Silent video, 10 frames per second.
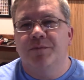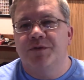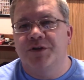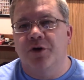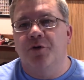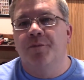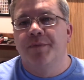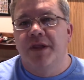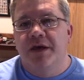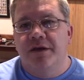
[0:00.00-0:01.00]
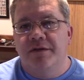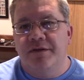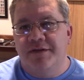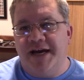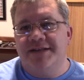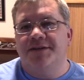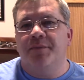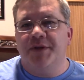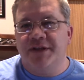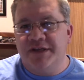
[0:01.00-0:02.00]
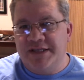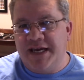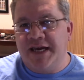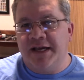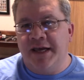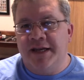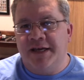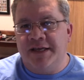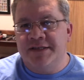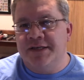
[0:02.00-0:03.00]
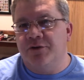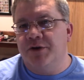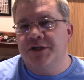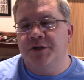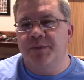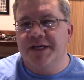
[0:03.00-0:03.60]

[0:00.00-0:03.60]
So that's something to take into consideration,